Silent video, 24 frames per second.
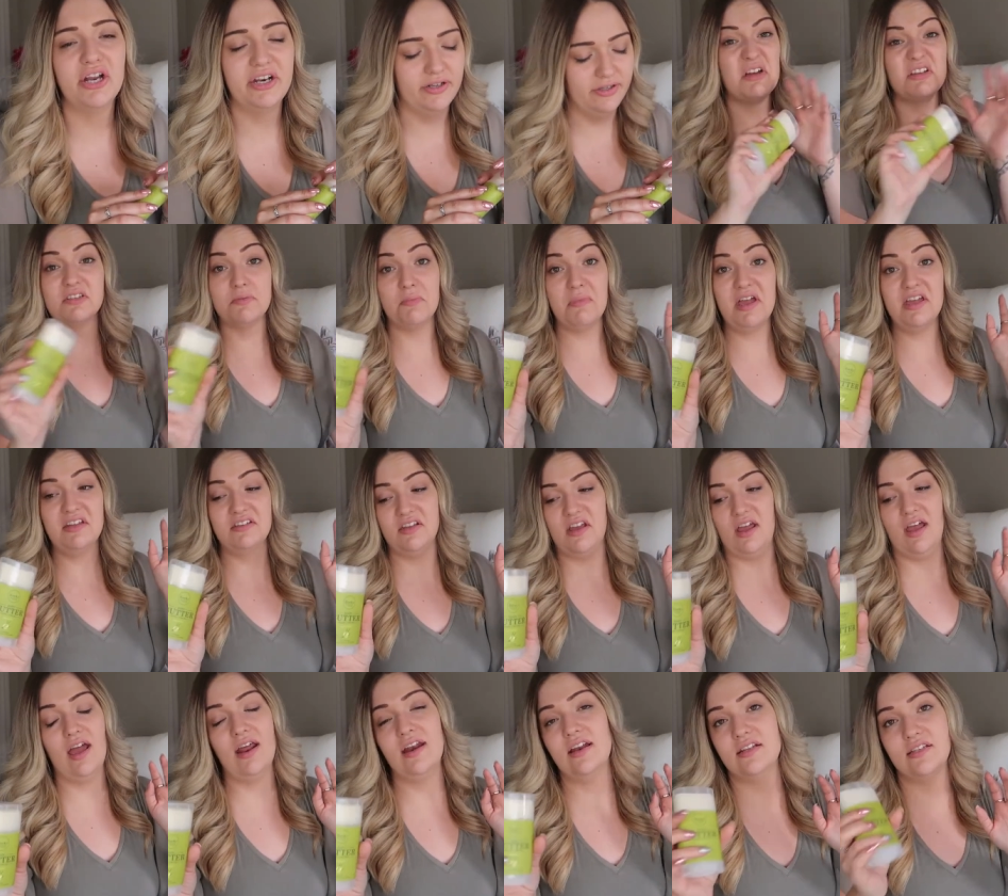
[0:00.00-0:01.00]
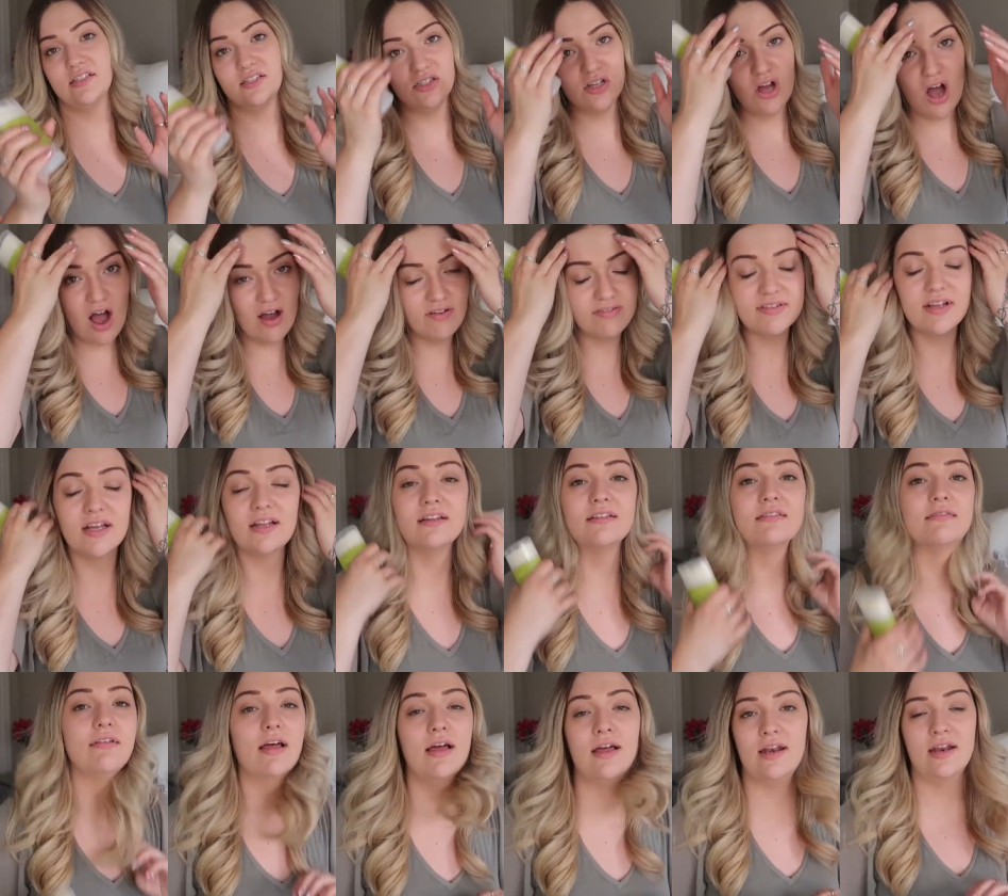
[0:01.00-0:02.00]
It smells amazing, and it's soft,
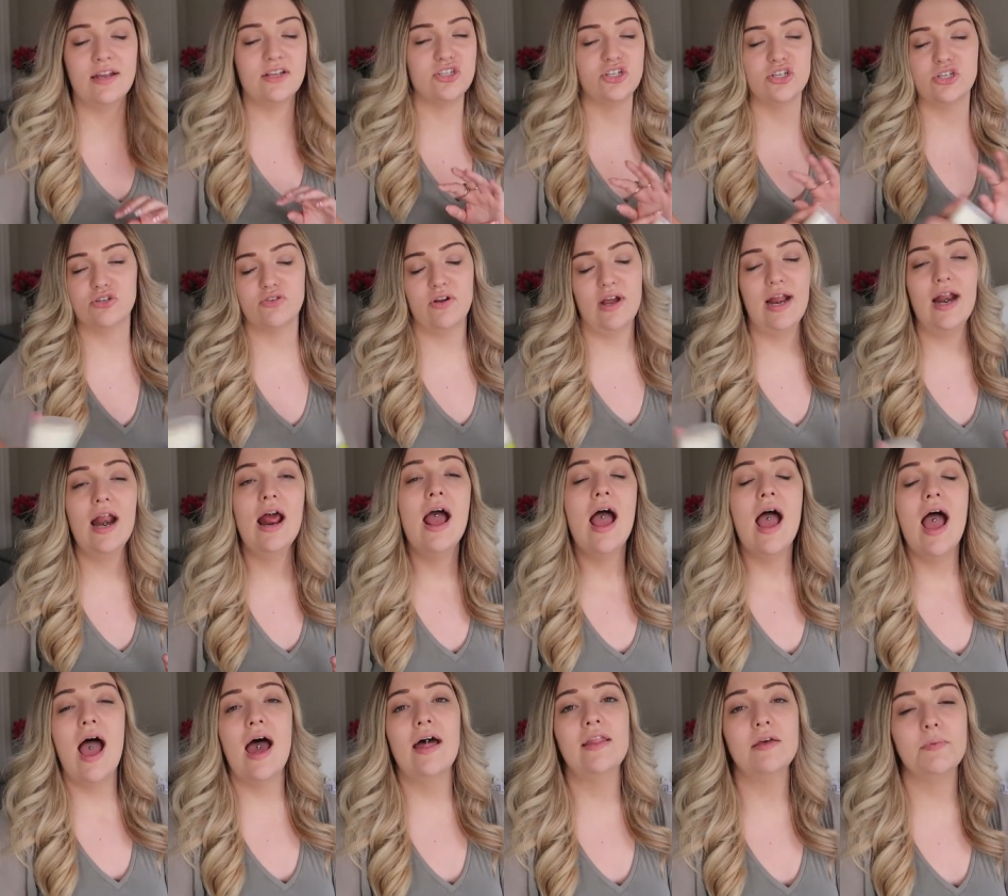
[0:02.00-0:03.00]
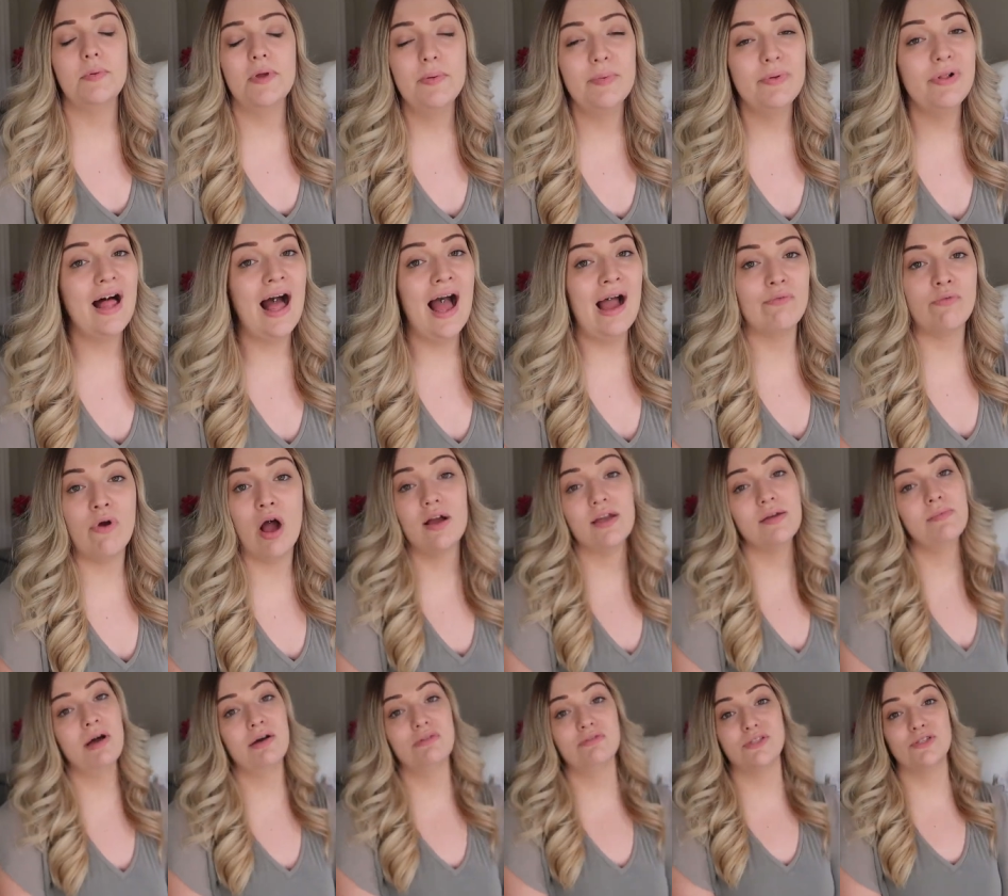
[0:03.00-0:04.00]
and and it's just great. And the people at
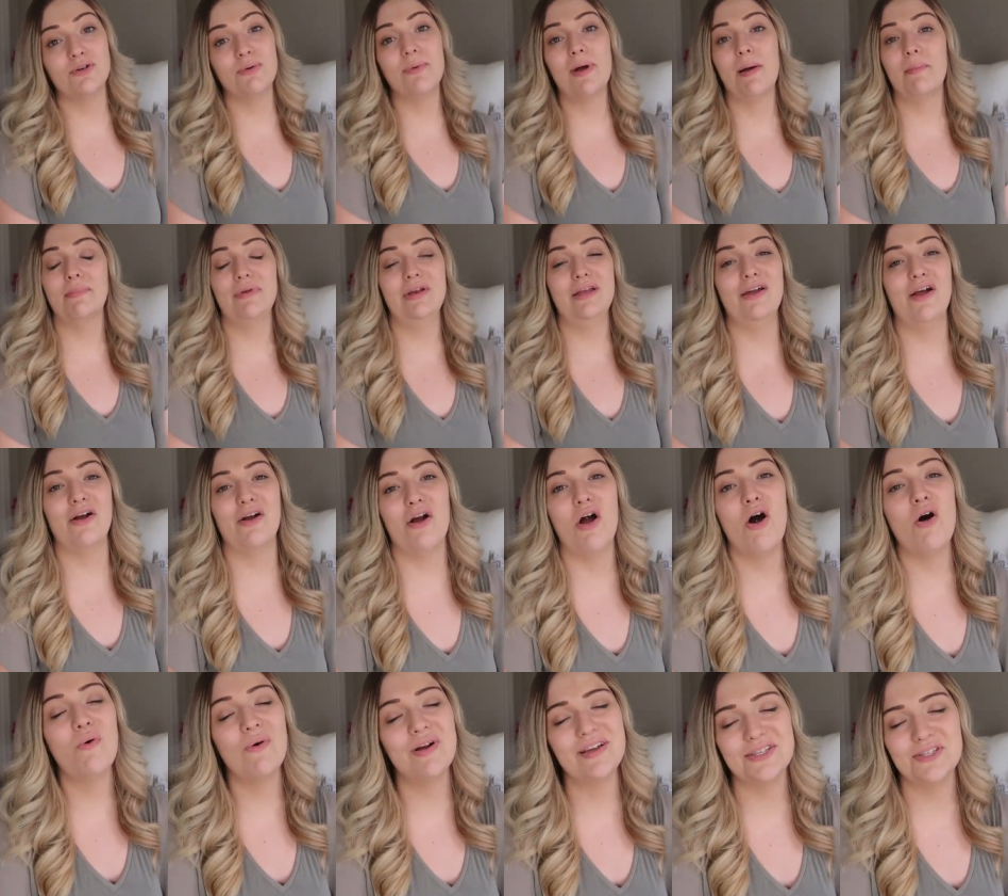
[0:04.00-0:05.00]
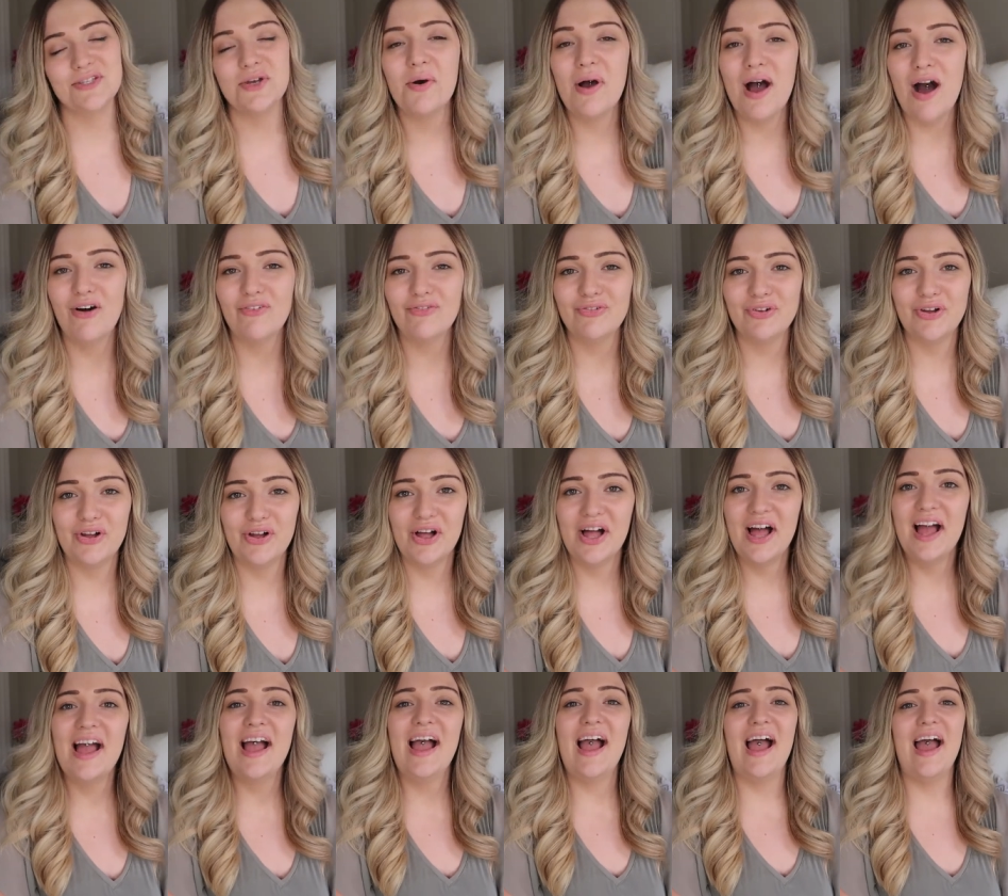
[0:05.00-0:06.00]
Rocky Mountain Soap Company are always so
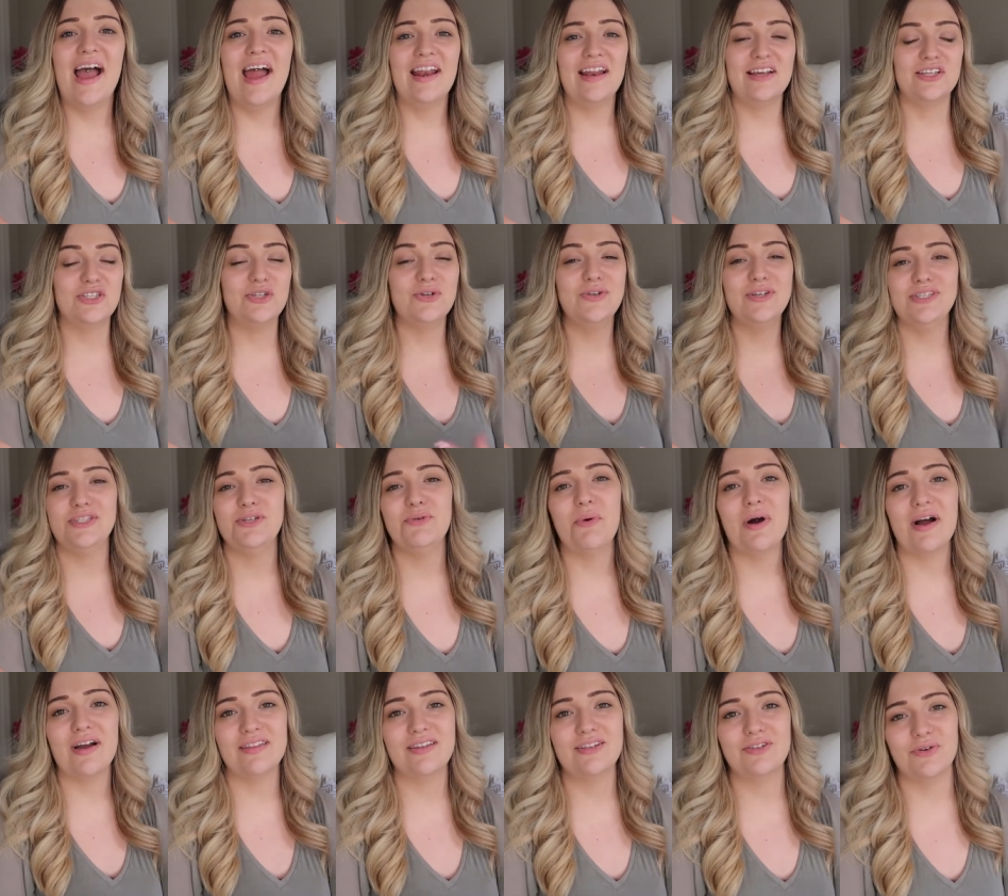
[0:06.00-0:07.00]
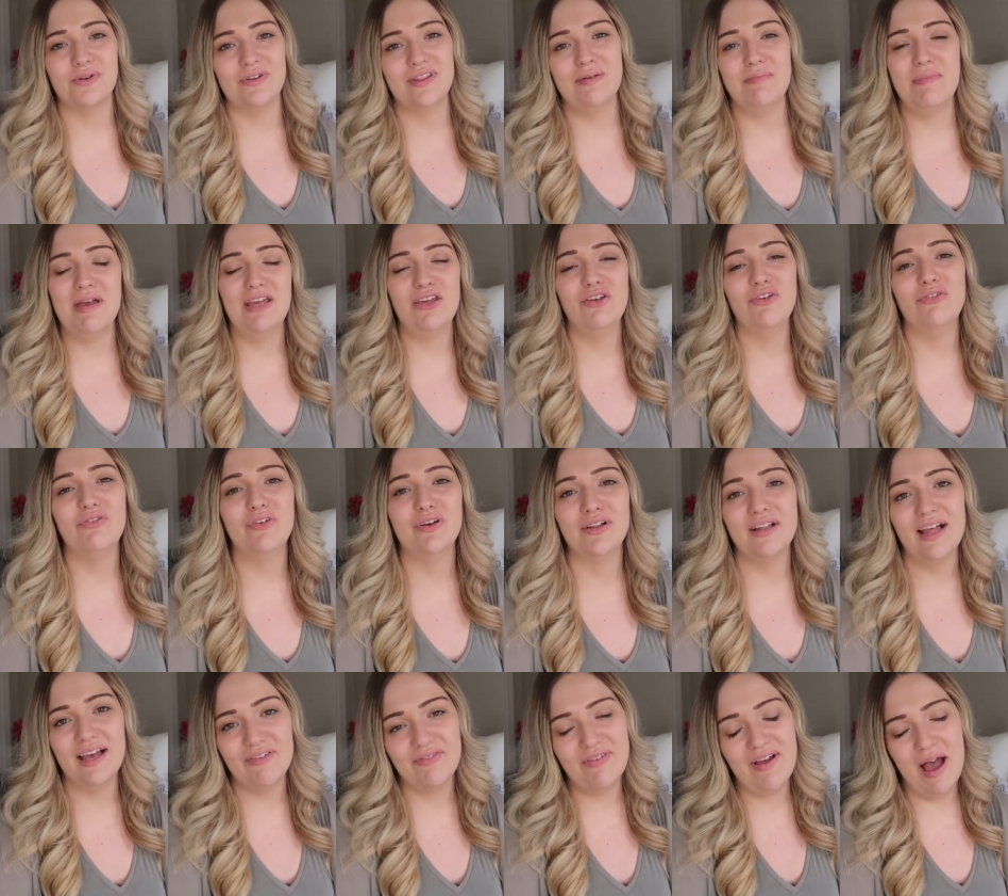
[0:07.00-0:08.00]
helpful, and as soon as you walk in the door, they make you feel
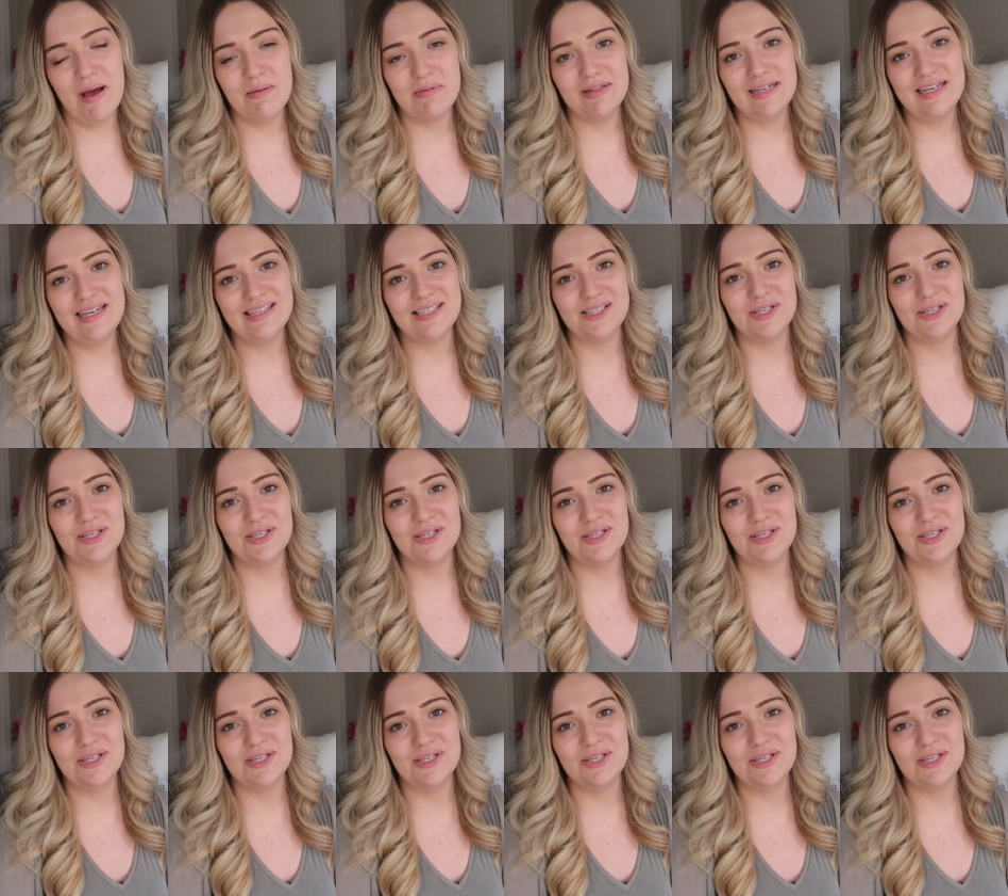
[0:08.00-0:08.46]
like family.